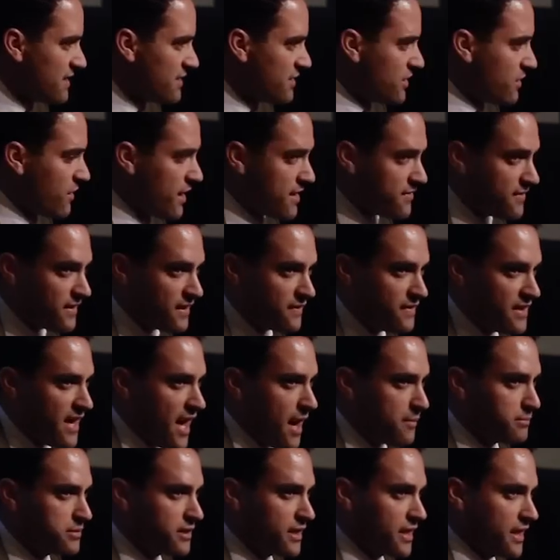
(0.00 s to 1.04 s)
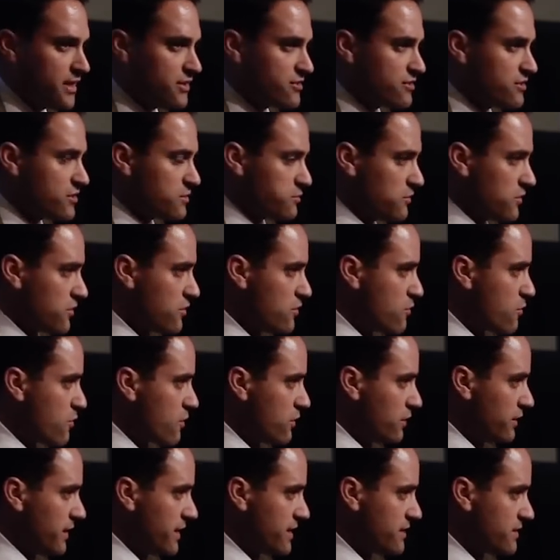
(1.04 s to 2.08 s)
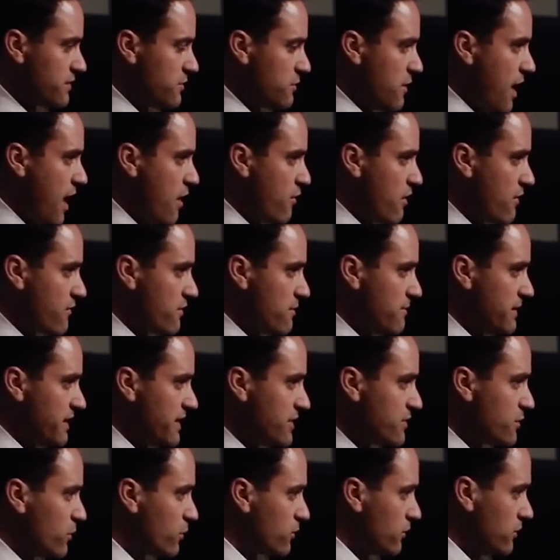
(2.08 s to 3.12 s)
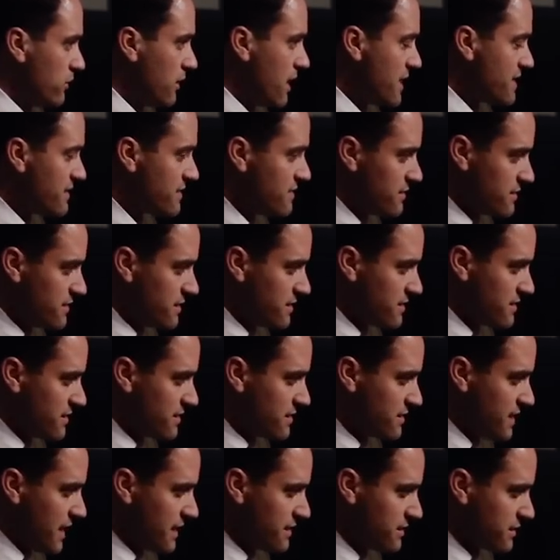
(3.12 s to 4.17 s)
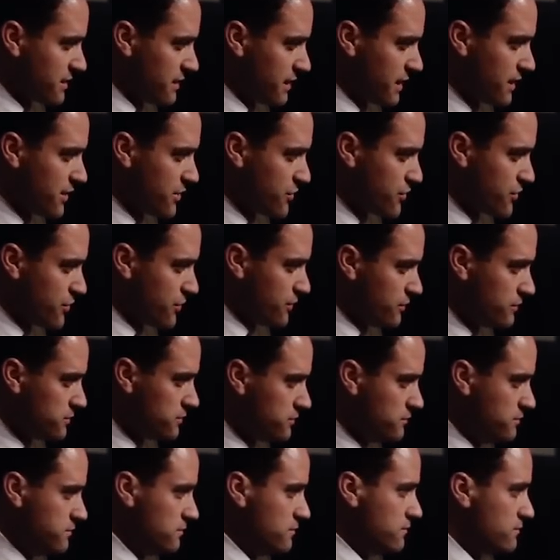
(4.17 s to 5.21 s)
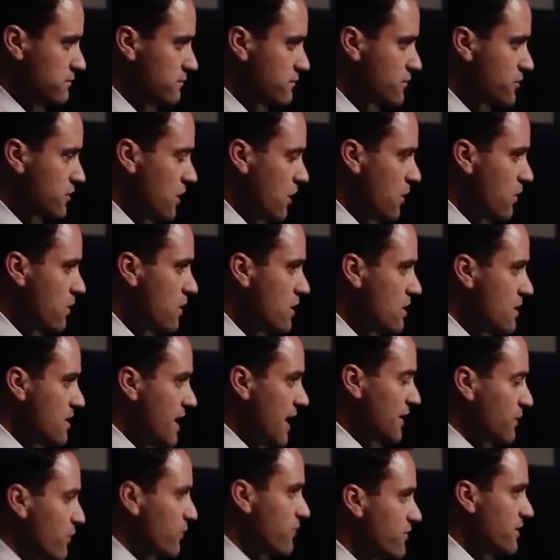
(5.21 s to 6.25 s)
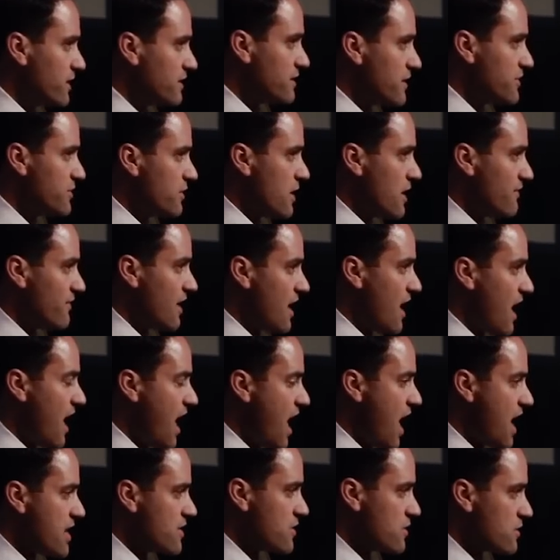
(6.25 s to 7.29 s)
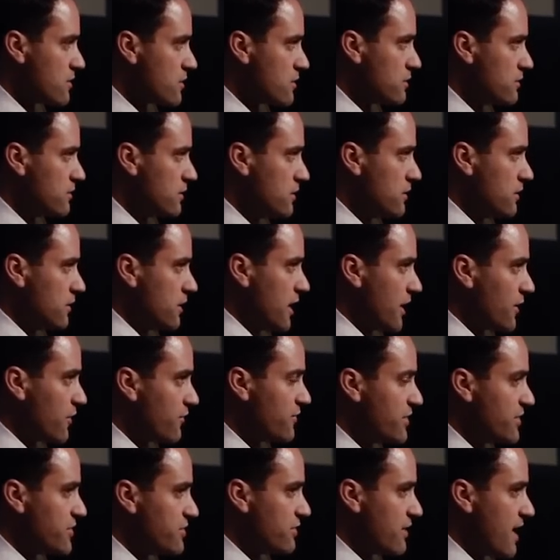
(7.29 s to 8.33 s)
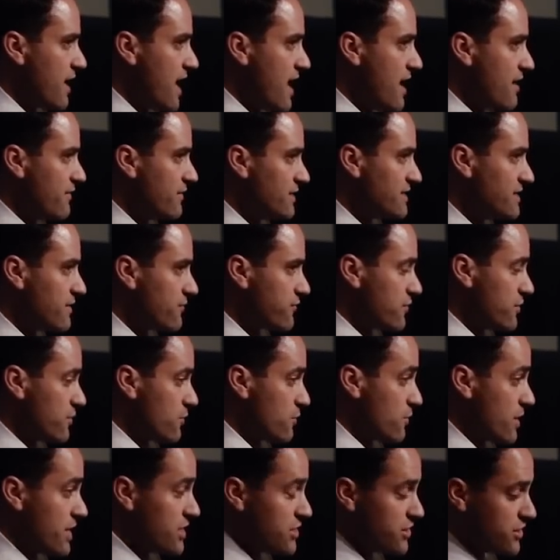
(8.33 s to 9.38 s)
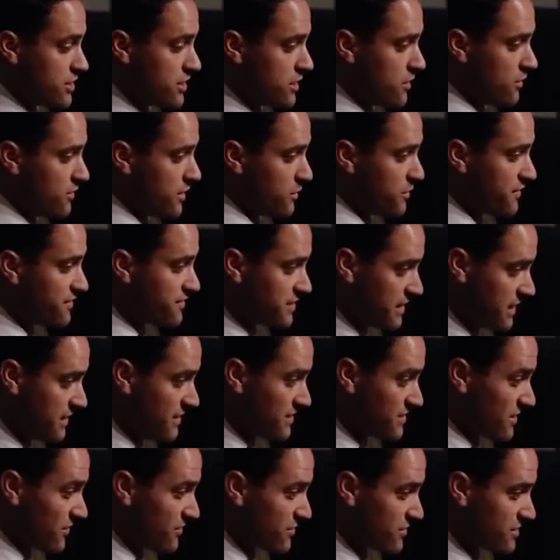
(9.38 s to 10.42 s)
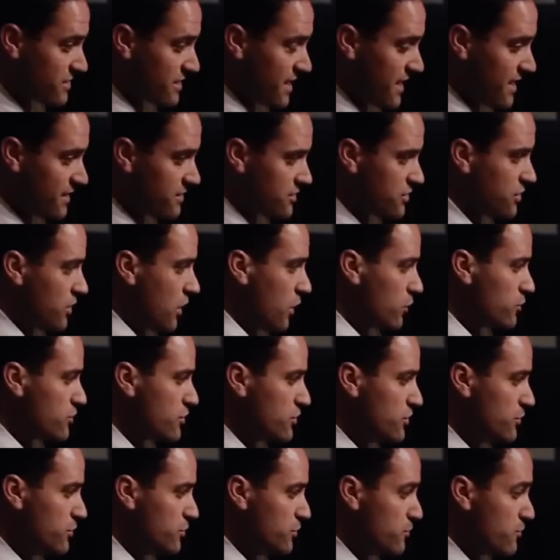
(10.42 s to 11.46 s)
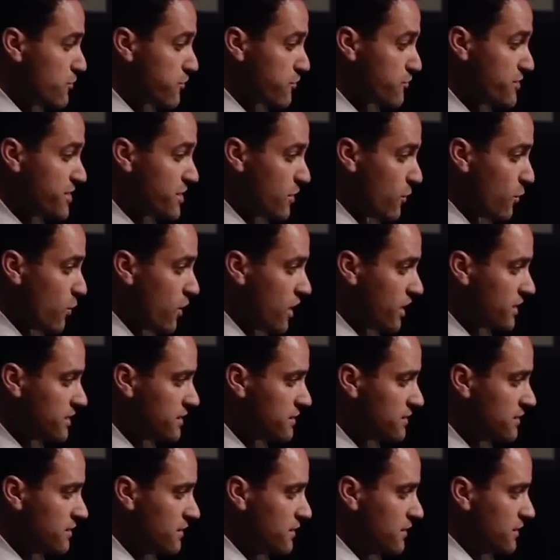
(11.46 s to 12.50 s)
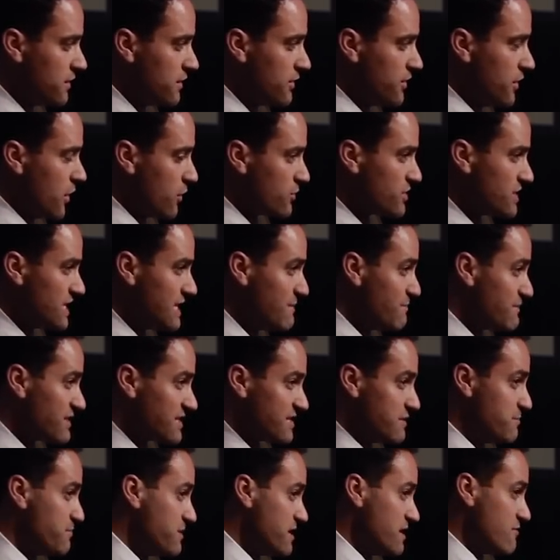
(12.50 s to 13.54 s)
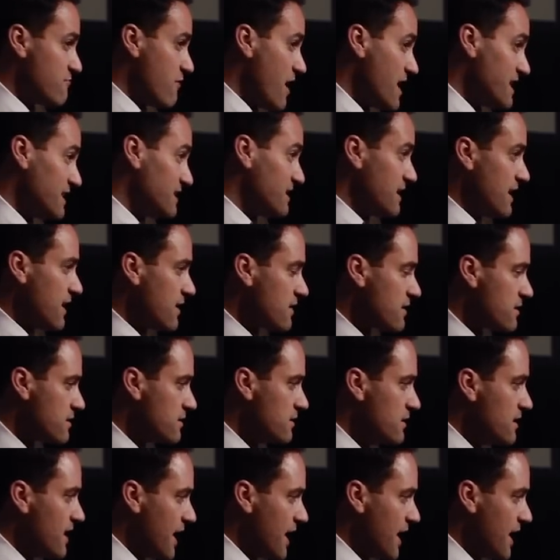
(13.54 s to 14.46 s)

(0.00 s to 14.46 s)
I think the applications will correlate to however many total licenses the state's going to issue. So I don't think that you'll have a higher I don't think you'll have a different ratio than we've seen in these other states. 2, 3 to 1, seems to be right there.